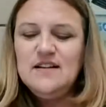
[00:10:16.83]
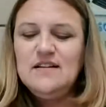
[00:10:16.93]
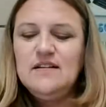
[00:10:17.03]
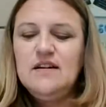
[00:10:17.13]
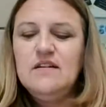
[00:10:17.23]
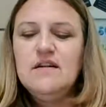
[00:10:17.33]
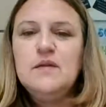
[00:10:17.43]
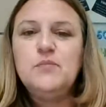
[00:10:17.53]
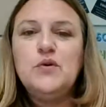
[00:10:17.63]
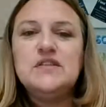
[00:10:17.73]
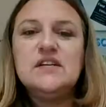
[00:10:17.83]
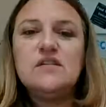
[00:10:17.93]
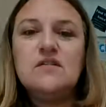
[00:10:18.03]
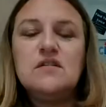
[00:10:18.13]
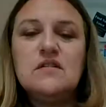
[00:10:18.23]
All right, boys and
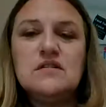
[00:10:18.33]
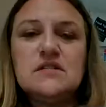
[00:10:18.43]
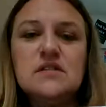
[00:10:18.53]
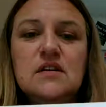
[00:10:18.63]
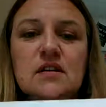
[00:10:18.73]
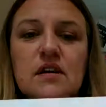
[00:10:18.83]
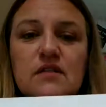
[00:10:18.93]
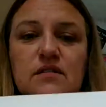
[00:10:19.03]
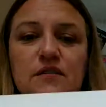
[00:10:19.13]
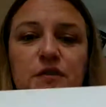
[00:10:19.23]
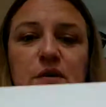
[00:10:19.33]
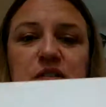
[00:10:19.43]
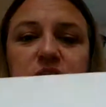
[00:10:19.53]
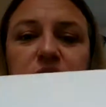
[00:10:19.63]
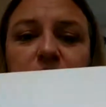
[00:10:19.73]
girls, I don't know if you can
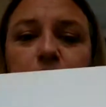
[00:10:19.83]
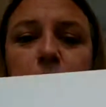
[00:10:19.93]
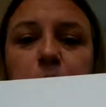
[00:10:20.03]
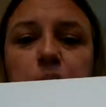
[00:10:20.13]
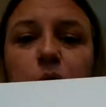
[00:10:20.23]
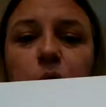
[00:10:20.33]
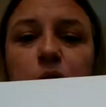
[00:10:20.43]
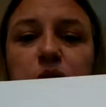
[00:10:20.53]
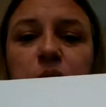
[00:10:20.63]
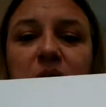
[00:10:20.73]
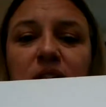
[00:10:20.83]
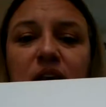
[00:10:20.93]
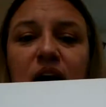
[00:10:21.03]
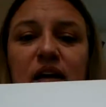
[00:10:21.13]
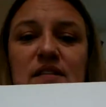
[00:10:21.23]
see it, but both my
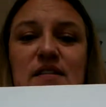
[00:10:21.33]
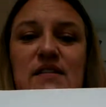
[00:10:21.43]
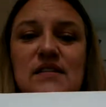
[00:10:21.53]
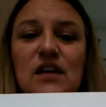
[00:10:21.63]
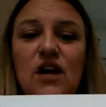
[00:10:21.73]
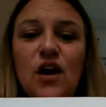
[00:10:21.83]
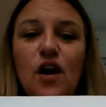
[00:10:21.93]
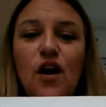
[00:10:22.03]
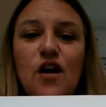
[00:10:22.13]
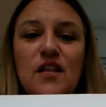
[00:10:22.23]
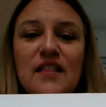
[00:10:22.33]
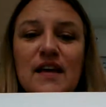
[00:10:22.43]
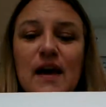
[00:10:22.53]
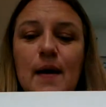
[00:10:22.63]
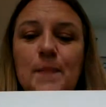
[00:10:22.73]
lights are lit
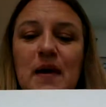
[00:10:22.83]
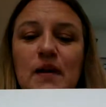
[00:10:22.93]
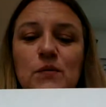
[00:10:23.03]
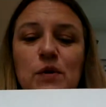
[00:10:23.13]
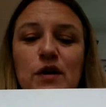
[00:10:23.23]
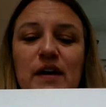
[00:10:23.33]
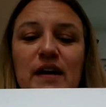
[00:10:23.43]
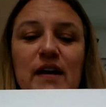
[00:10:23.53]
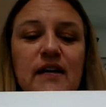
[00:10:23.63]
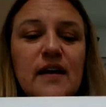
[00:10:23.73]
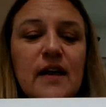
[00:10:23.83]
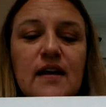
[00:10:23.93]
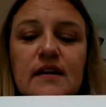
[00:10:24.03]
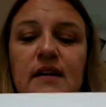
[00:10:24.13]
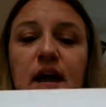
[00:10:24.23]
up and working.
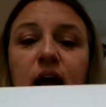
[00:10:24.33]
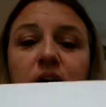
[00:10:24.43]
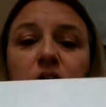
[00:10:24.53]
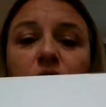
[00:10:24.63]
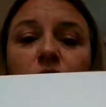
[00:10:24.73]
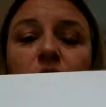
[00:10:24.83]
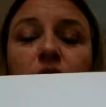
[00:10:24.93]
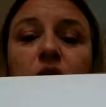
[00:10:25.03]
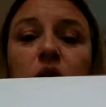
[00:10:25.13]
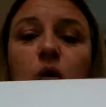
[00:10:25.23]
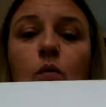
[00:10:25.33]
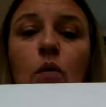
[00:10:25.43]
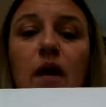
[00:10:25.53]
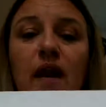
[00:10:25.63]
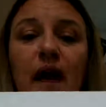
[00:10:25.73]
Now,
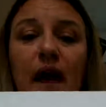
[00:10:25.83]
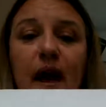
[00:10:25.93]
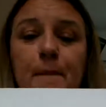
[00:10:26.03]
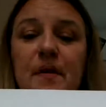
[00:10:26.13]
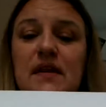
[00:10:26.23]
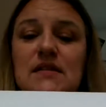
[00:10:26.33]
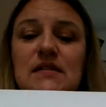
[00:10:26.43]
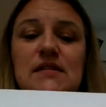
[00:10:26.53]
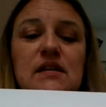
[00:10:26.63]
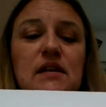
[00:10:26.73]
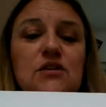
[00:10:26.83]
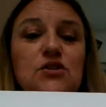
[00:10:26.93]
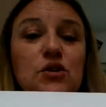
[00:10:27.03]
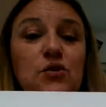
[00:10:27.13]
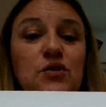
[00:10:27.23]
what happens, do
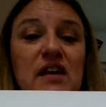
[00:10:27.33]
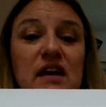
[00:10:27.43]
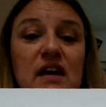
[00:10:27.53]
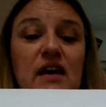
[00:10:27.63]
you think,